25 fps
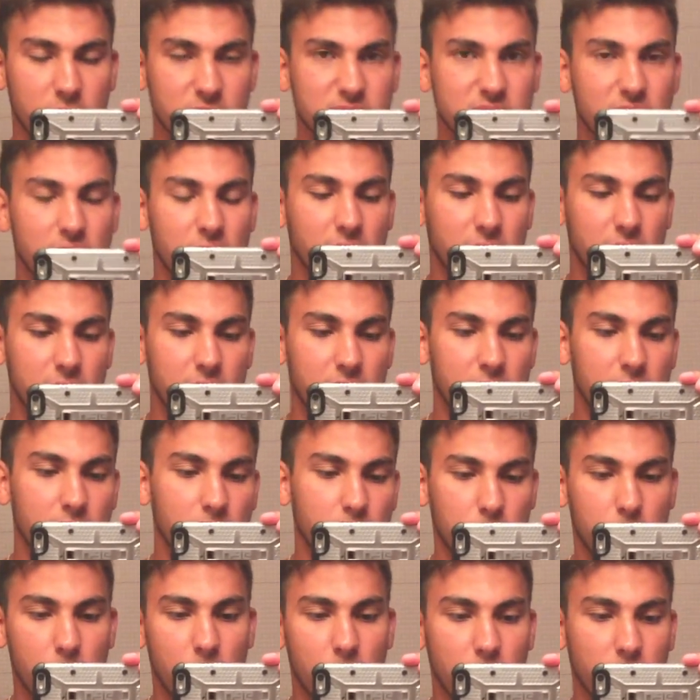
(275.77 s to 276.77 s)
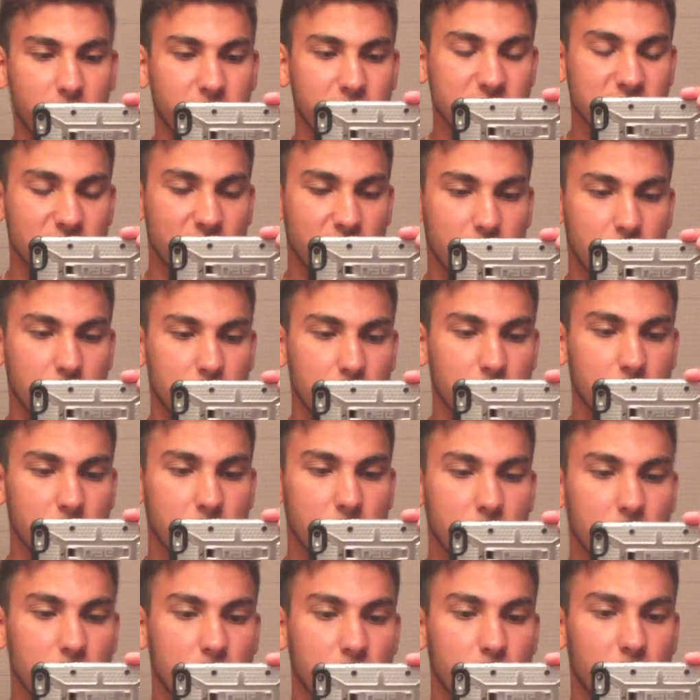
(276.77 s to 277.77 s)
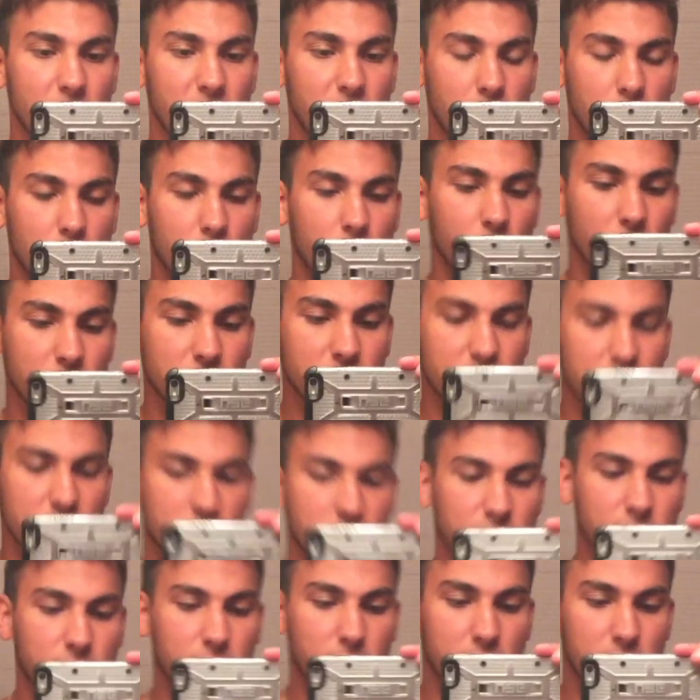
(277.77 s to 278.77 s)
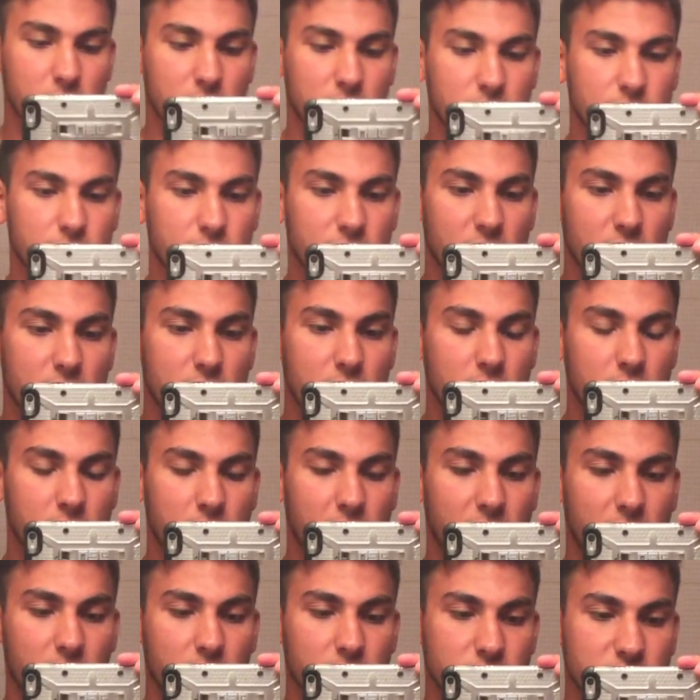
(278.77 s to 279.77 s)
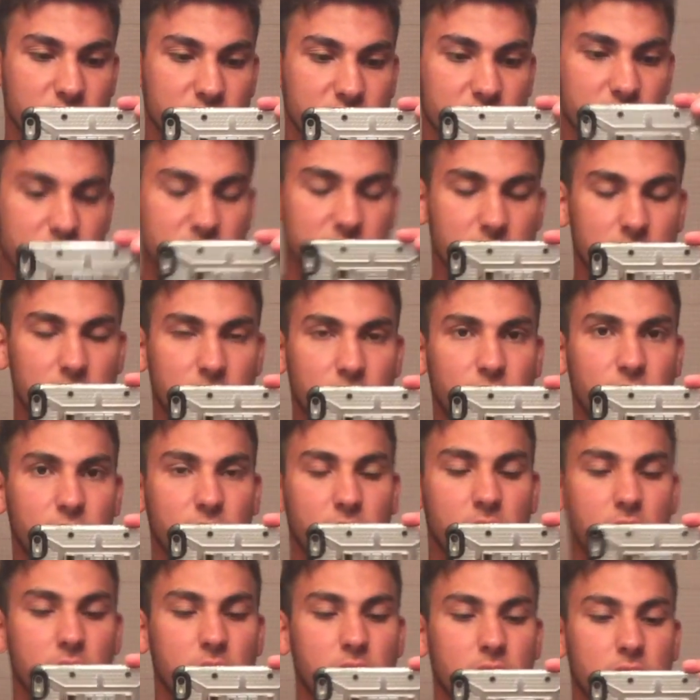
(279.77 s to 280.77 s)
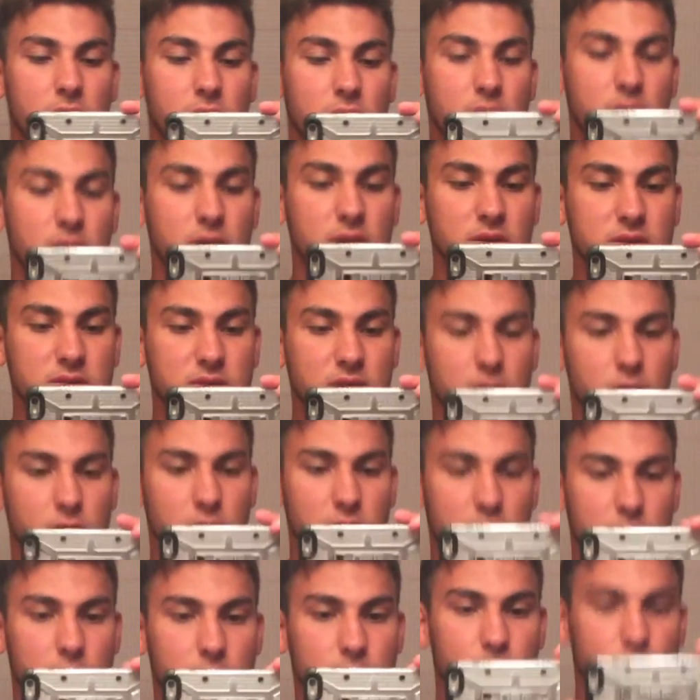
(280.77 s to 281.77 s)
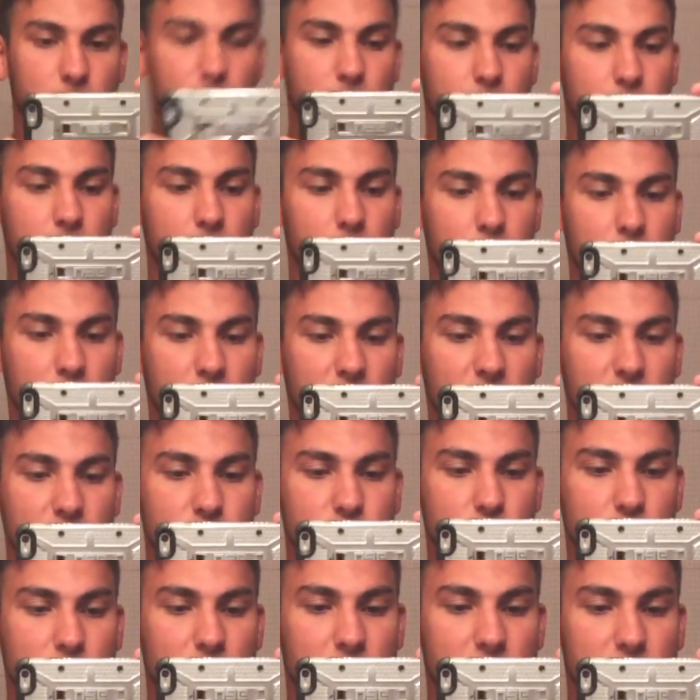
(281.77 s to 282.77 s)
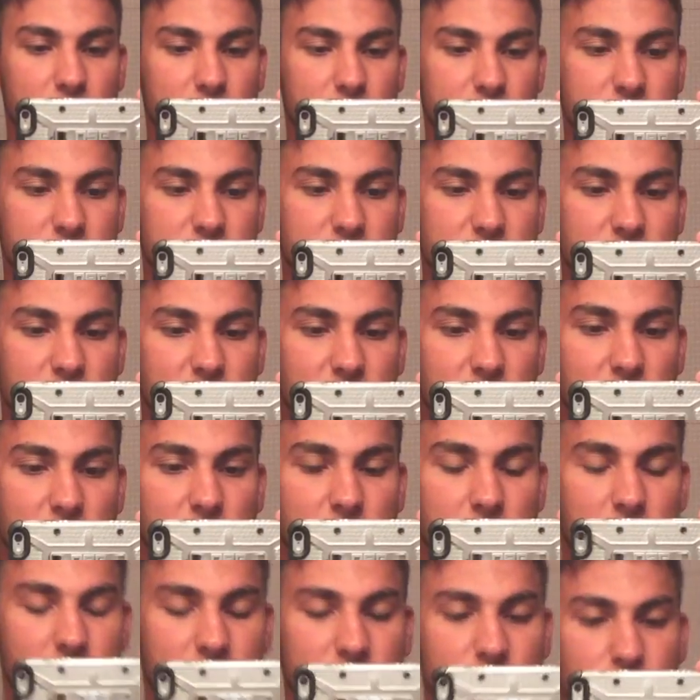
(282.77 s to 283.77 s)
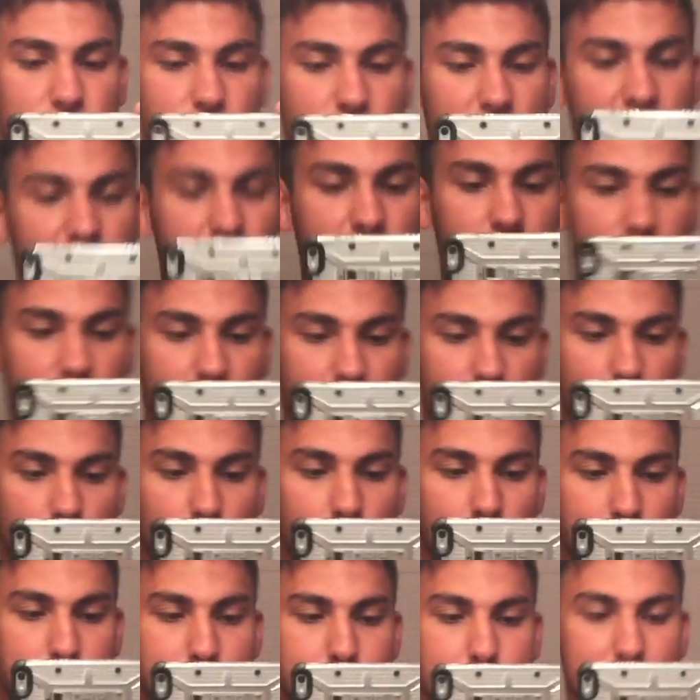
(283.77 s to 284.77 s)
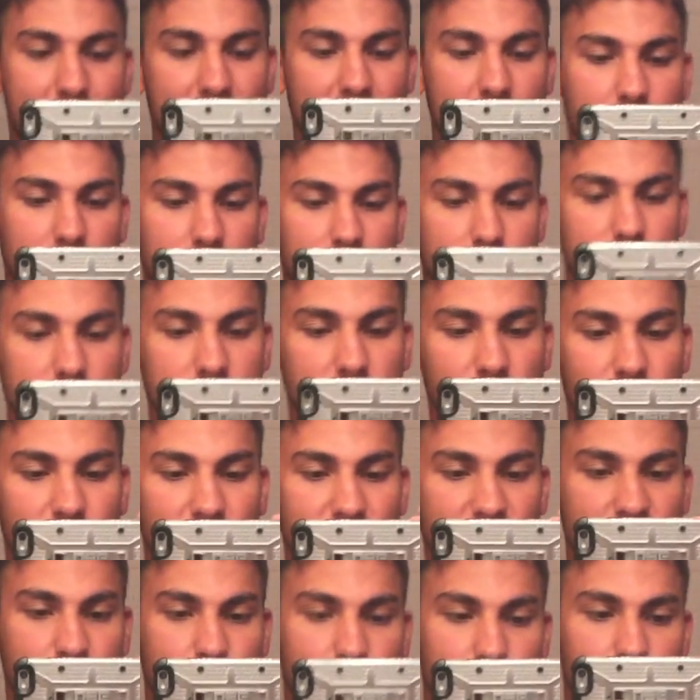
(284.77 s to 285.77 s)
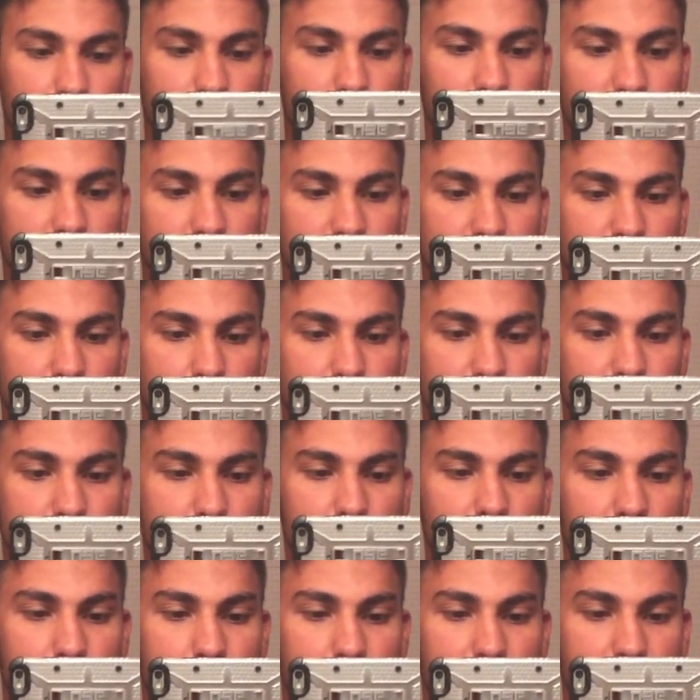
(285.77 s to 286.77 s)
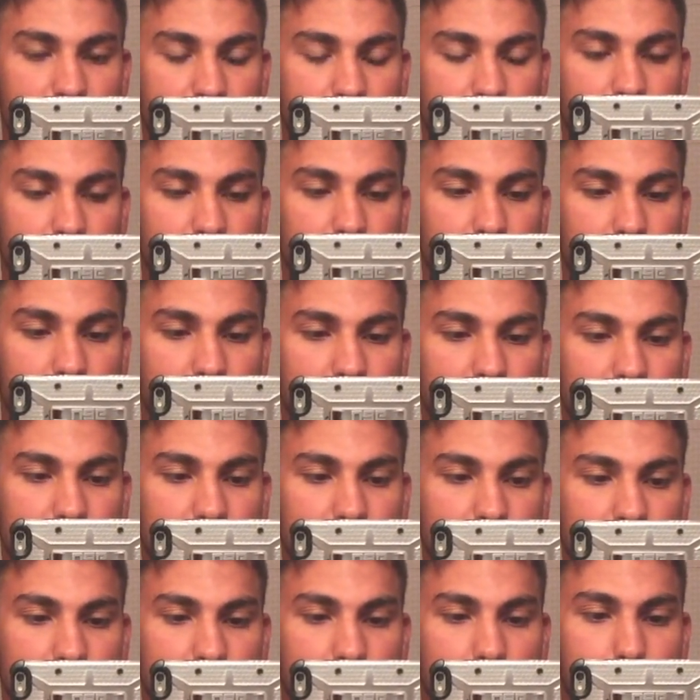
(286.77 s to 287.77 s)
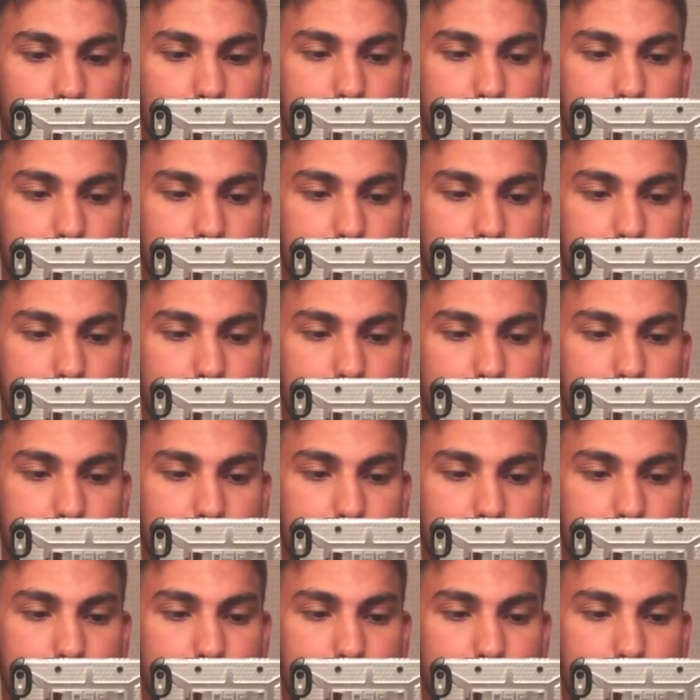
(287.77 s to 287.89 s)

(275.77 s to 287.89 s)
It's not like an anabolic, it's like a medical one for allergies and stuff. So yep, I'll catch you guys in the next training video. Thanks for subscribing and liking.